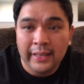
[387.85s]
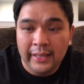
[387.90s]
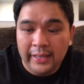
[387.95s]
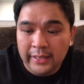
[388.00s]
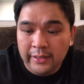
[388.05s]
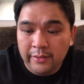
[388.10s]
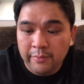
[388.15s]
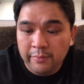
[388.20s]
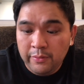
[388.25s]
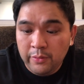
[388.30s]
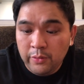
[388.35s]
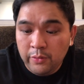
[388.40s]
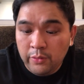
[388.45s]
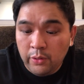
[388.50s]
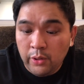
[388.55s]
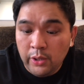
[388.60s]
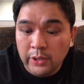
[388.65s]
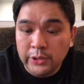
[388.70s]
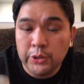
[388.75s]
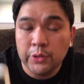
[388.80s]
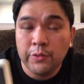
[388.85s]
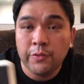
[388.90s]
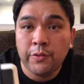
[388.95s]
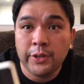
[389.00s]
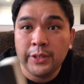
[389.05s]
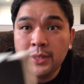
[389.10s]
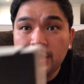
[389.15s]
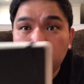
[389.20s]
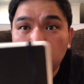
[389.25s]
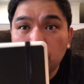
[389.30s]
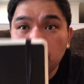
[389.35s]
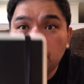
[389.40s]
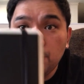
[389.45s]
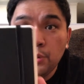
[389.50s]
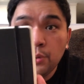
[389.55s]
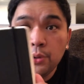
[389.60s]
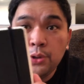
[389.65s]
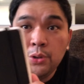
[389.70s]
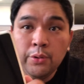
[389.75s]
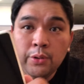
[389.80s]
And also for the
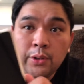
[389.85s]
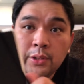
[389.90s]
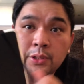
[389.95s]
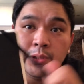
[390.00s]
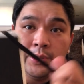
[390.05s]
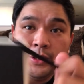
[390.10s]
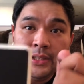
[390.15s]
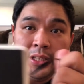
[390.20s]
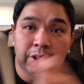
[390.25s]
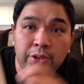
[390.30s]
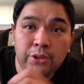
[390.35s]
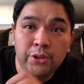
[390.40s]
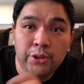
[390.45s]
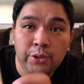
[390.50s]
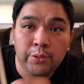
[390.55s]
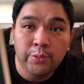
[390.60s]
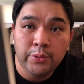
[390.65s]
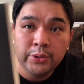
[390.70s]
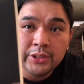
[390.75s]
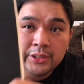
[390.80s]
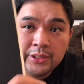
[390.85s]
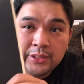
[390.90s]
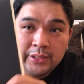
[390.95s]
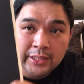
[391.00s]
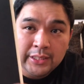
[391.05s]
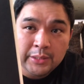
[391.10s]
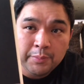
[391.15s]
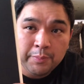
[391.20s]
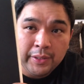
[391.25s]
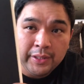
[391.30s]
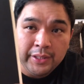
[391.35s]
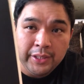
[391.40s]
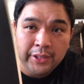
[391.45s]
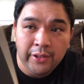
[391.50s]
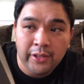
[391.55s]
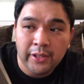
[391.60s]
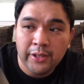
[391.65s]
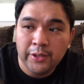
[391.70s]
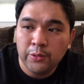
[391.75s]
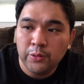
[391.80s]
notebook, you also need to use this
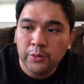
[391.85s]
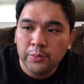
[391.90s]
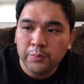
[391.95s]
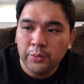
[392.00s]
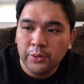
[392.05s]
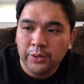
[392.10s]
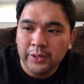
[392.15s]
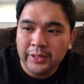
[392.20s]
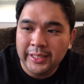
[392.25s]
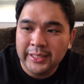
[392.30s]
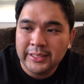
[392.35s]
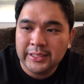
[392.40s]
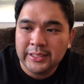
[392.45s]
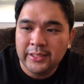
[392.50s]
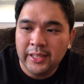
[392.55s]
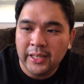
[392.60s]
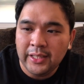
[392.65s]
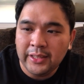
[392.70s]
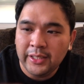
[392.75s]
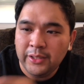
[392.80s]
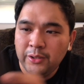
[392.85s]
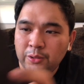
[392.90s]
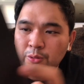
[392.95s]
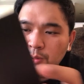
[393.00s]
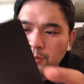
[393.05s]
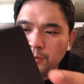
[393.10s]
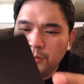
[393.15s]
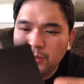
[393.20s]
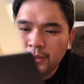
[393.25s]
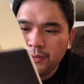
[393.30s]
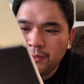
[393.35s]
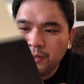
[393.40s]
particular notebook, this dotted notebook.